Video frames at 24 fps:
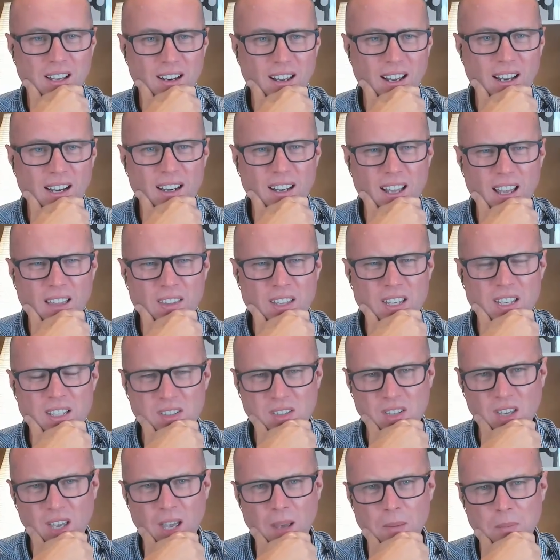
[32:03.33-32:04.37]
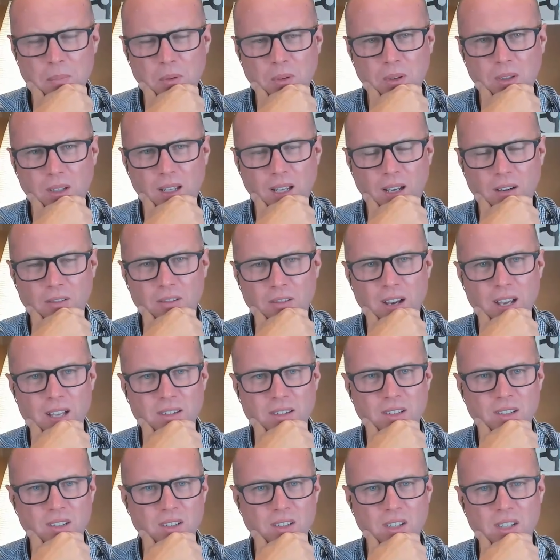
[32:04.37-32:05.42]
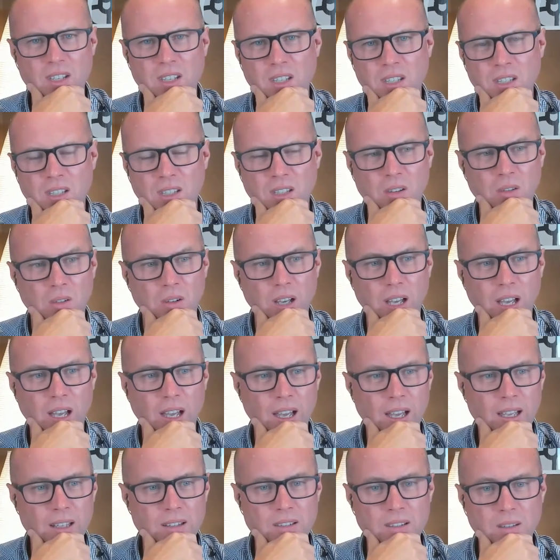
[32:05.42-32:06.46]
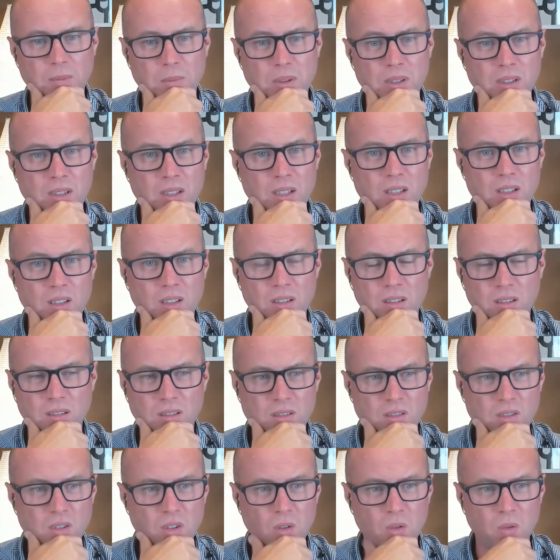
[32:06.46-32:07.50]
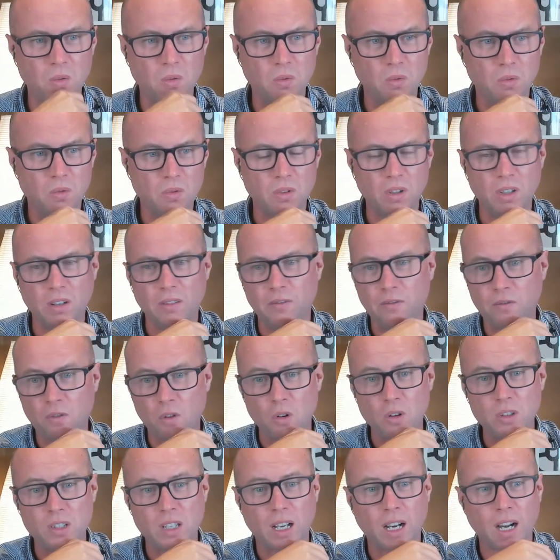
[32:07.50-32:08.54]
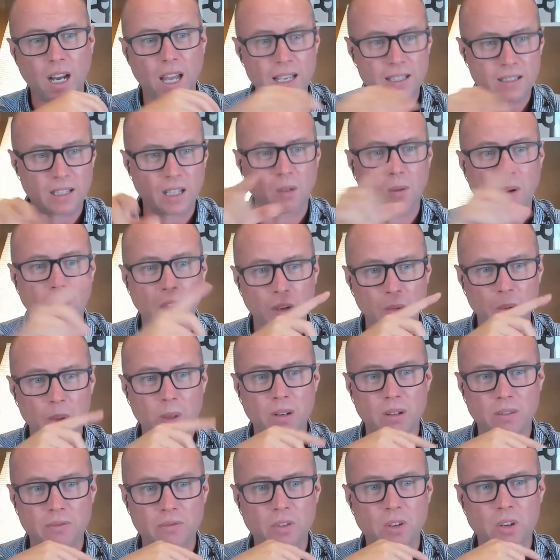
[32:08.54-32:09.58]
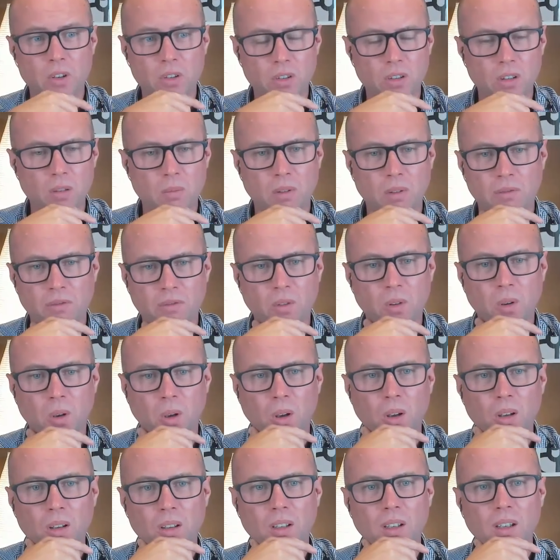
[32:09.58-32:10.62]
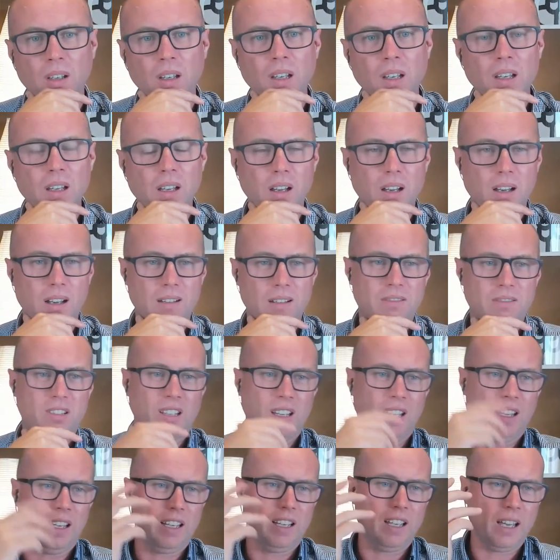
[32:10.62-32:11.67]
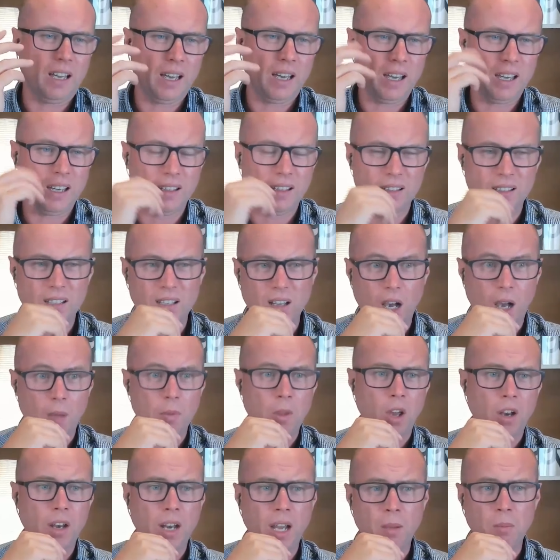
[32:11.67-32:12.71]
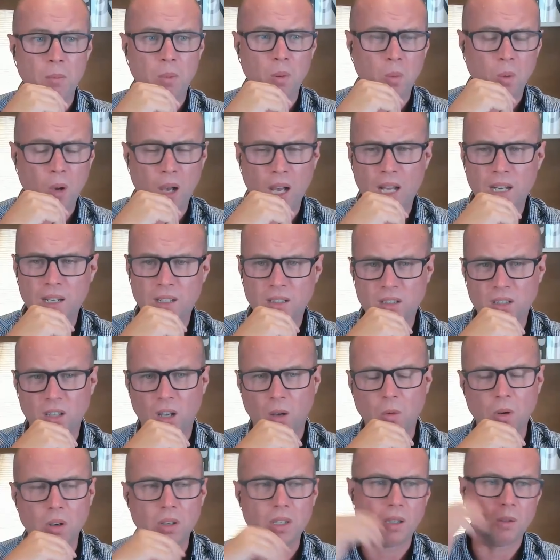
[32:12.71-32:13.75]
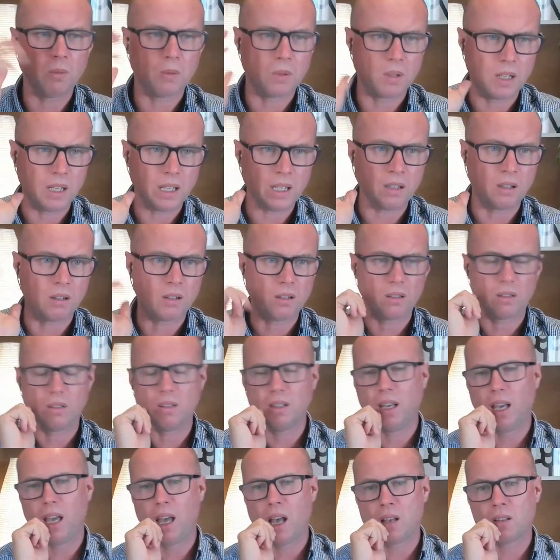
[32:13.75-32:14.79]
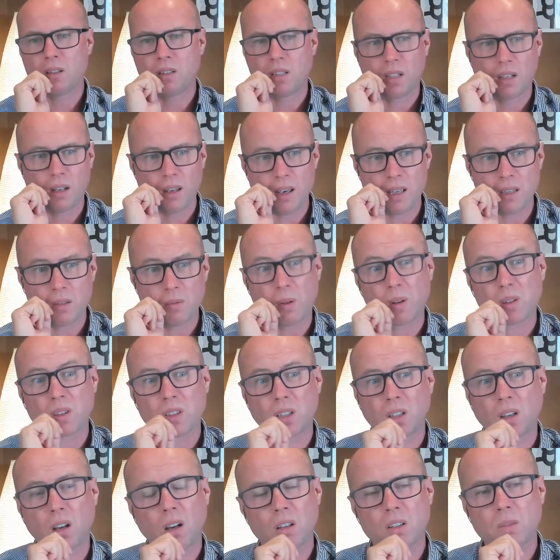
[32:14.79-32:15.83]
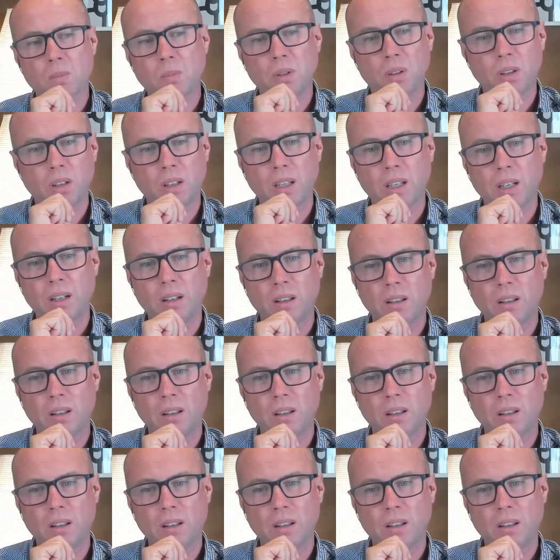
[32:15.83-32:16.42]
And and the example around seeing your ads at positions two, mm. three, and four is a classic one that we referred to before. Of yep. saying, hey, I'm not number one. It's not working. Well, hang on. How's your leads? What's your cost per lead?